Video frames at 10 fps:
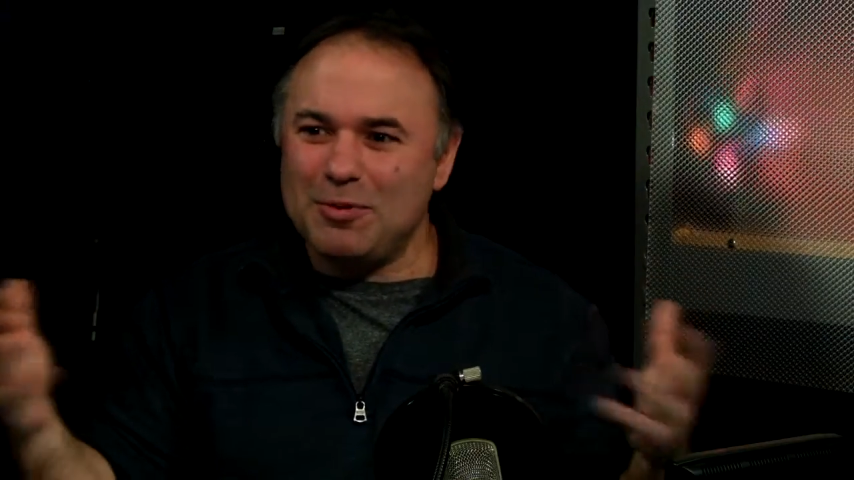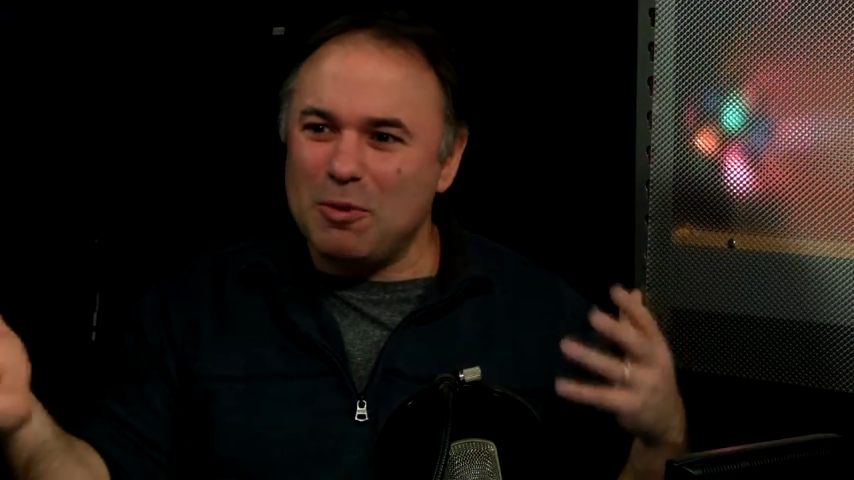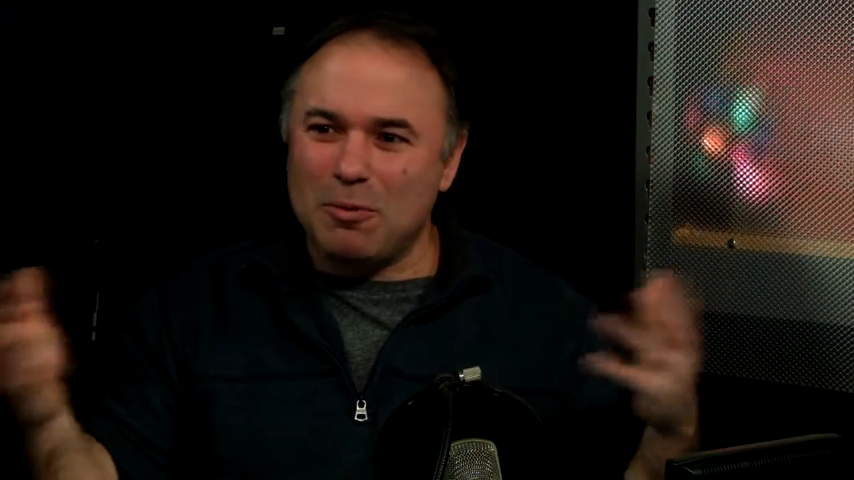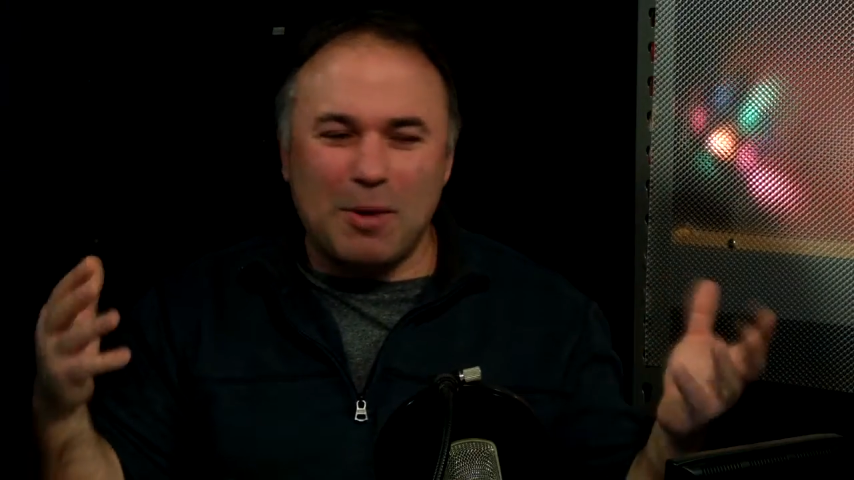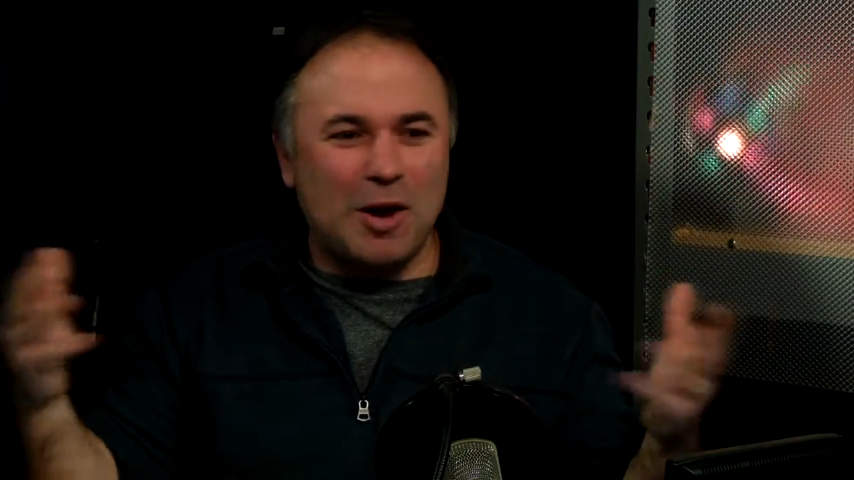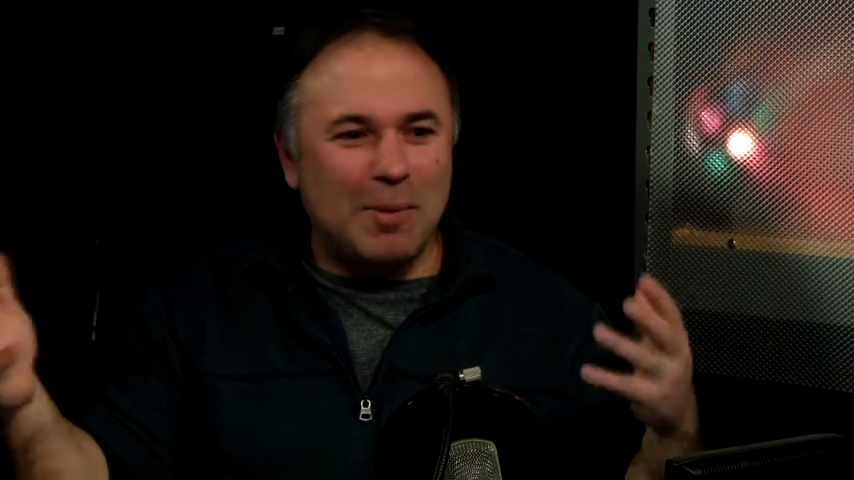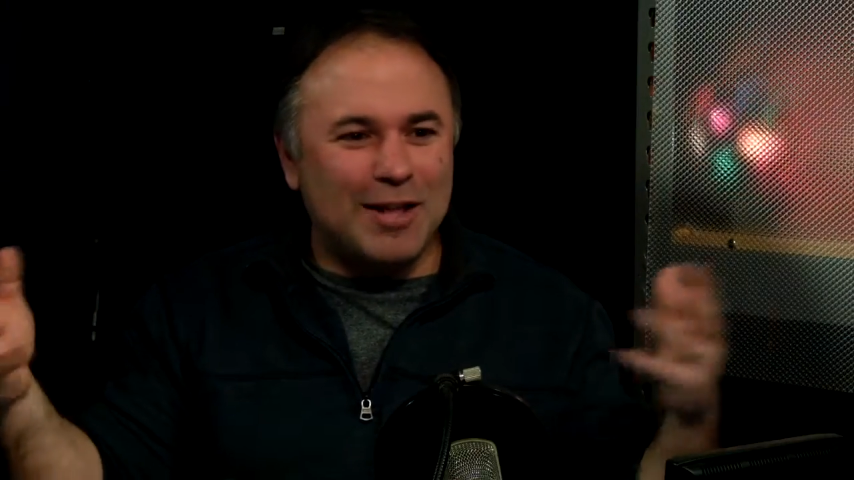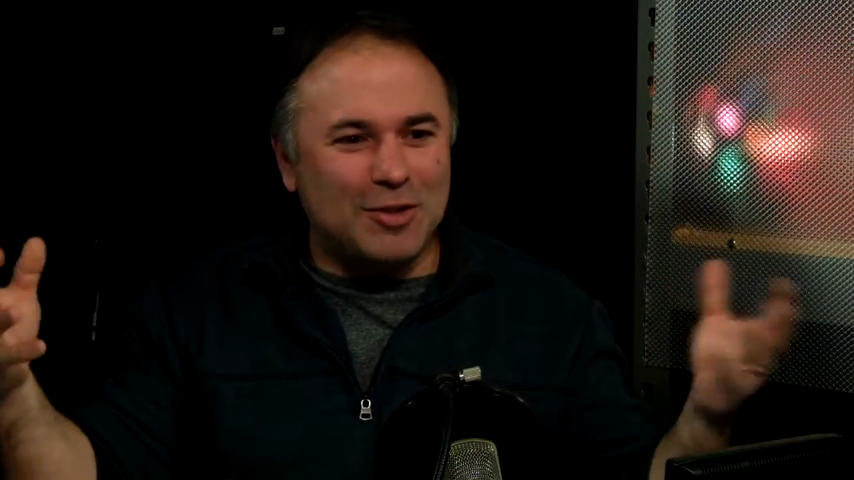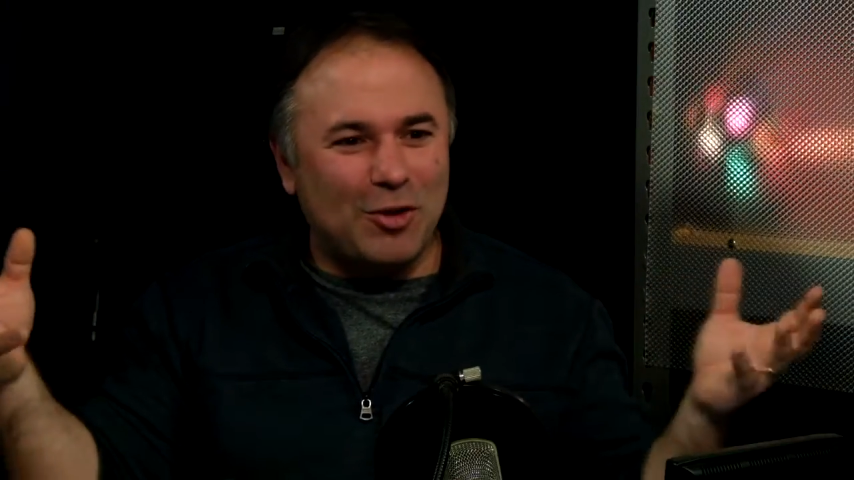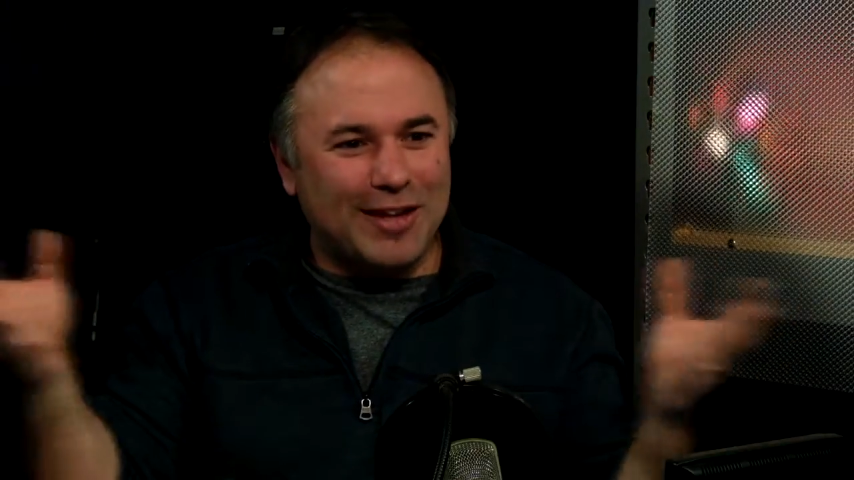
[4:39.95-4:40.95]

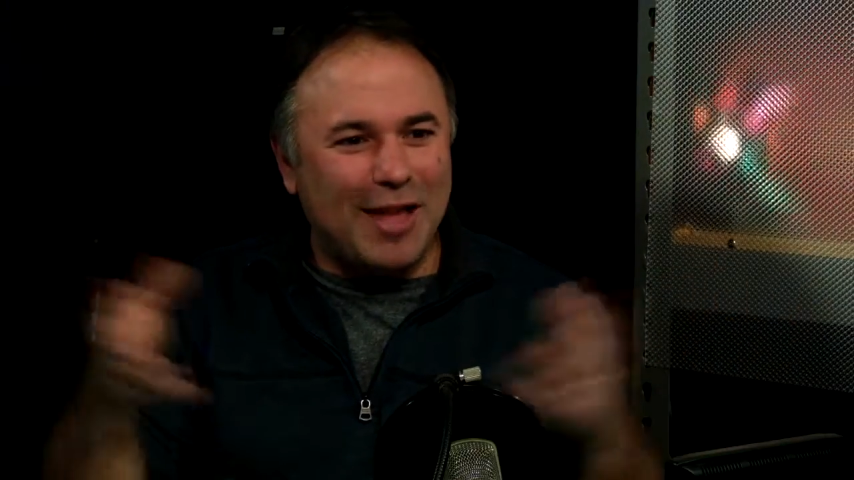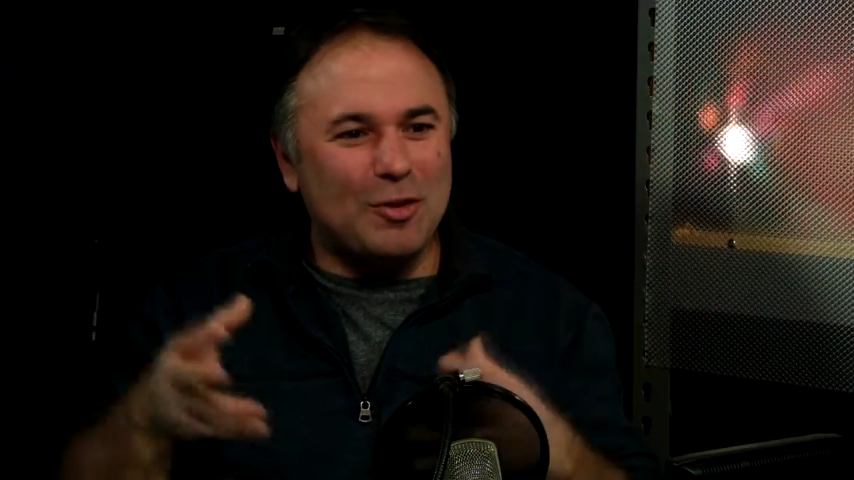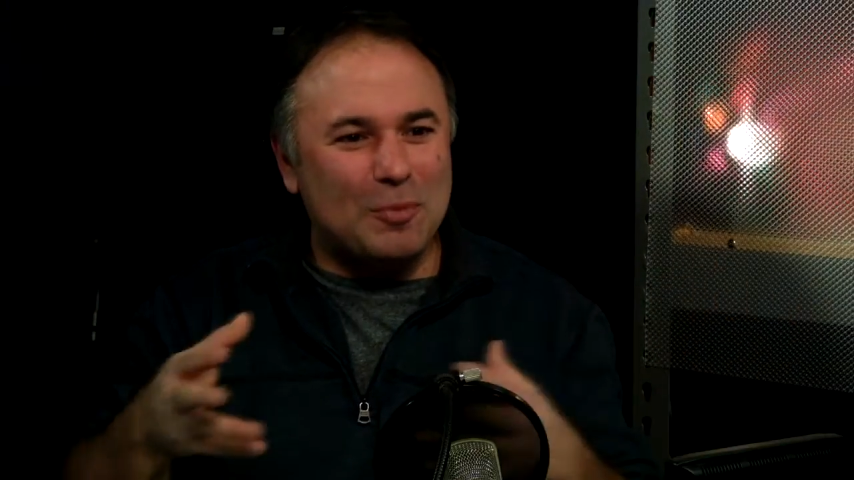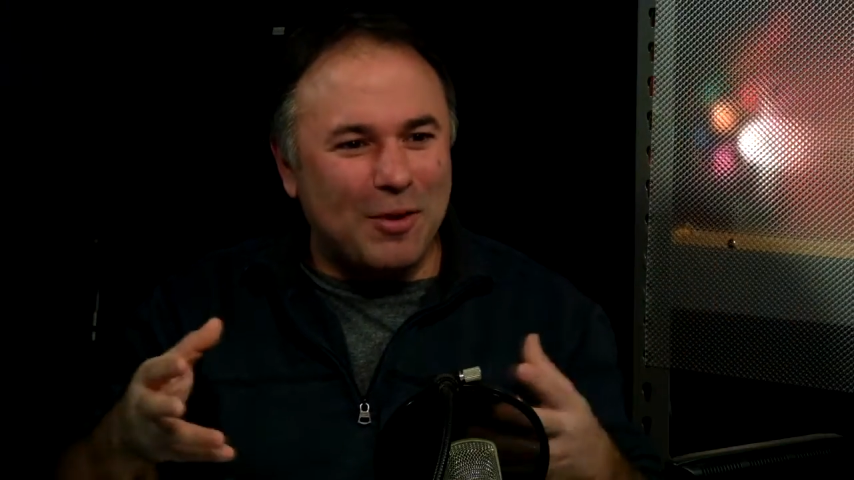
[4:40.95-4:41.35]
Spider-Mans all together